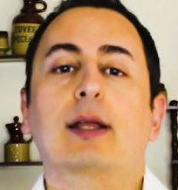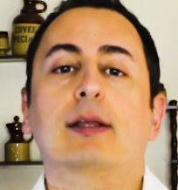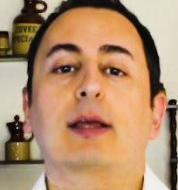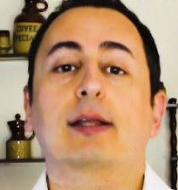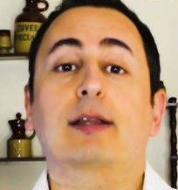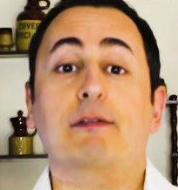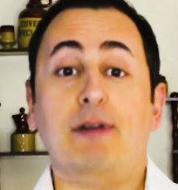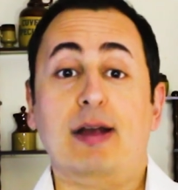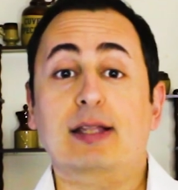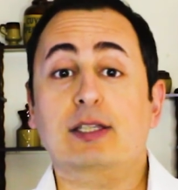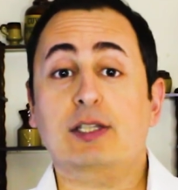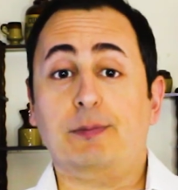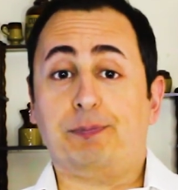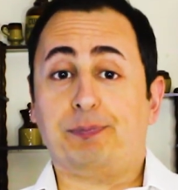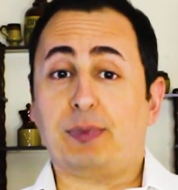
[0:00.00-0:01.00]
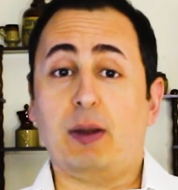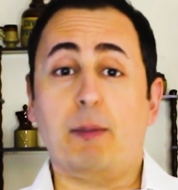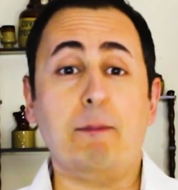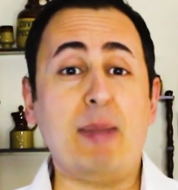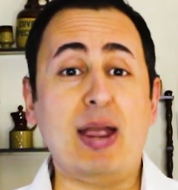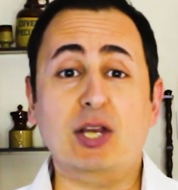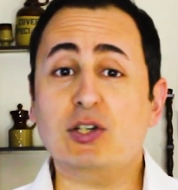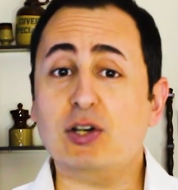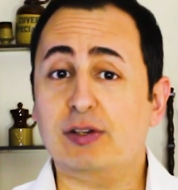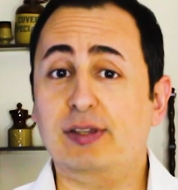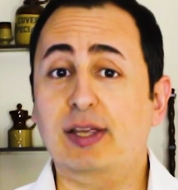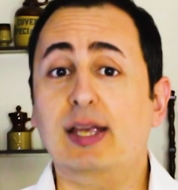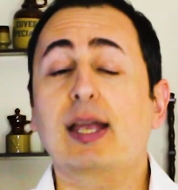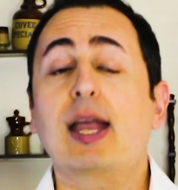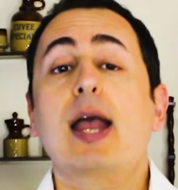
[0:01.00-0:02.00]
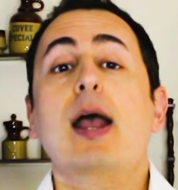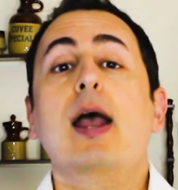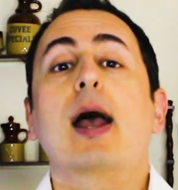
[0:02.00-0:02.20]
at, at events major thing